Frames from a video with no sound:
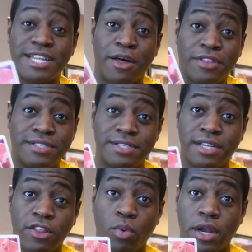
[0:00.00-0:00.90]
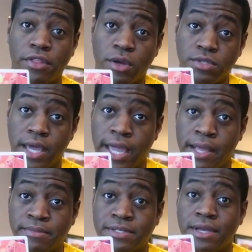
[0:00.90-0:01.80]
Now, this is another one of those
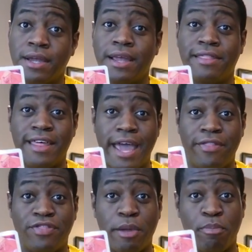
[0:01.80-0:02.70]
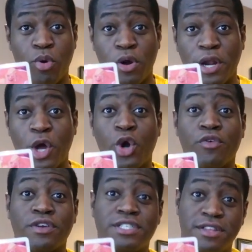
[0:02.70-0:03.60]
games that they ported
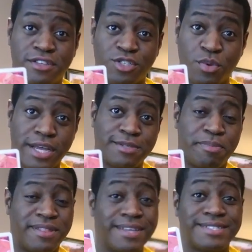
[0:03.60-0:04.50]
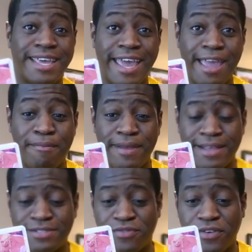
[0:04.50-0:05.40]
over to the Switch, but this game
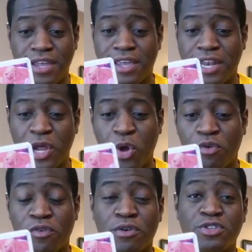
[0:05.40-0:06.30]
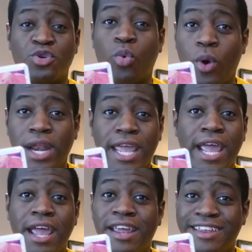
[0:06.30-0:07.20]
is freaking over
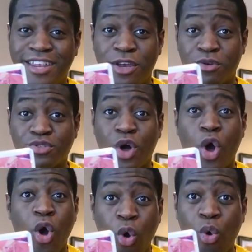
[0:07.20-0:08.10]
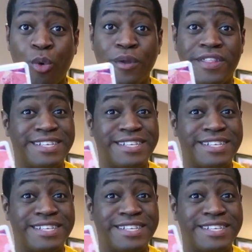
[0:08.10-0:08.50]
20 years old.